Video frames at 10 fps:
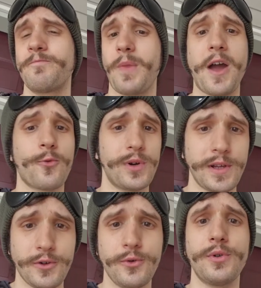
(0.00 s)
I really
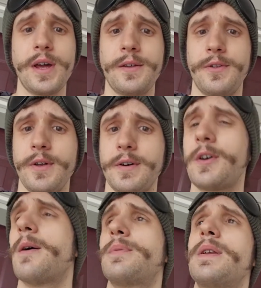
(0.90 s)
do like the
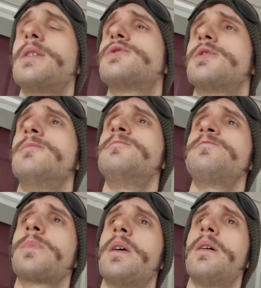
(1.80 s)
combination
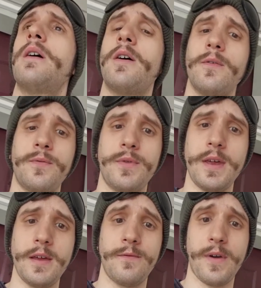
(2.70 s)
of
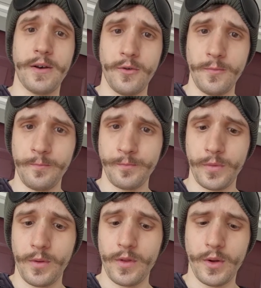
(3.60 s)
the fennel,
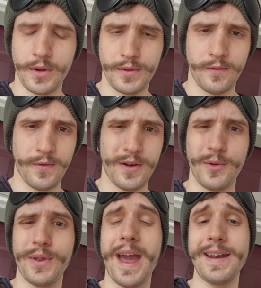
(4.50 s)
not the fennel,
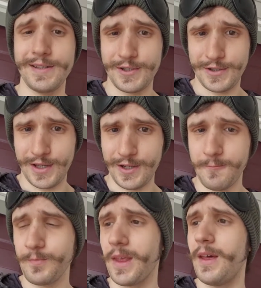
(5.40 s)
the anise seed,
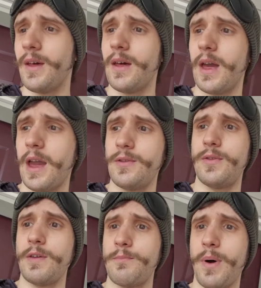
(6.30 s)
and
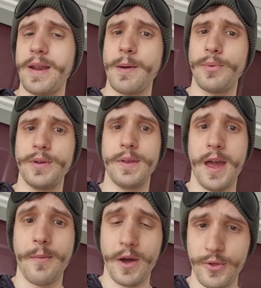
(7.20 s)
the pineapple in the
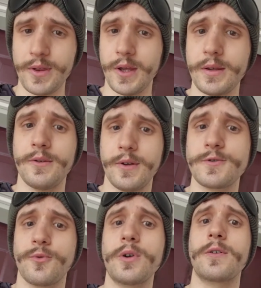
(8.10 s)
ham. I think that that does
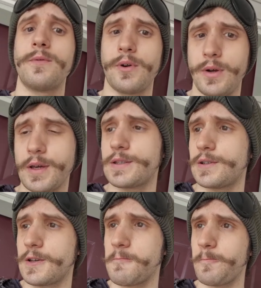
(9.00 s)
work very nicely.